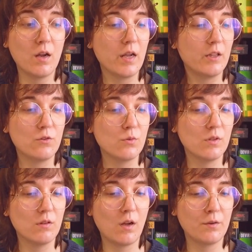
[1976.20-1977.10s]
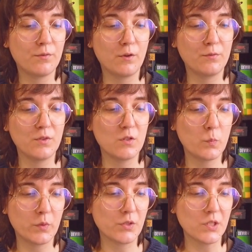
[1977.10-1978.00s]
into the life of this
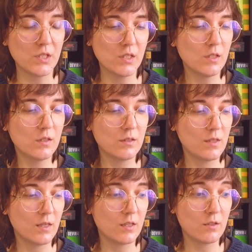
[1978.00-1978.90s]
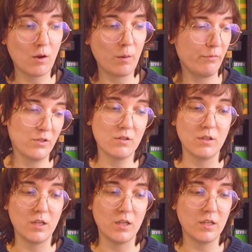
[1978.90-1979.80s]
person that
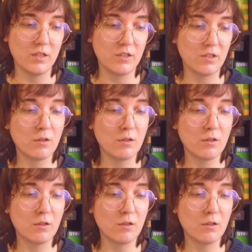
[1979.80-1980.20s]
obviously is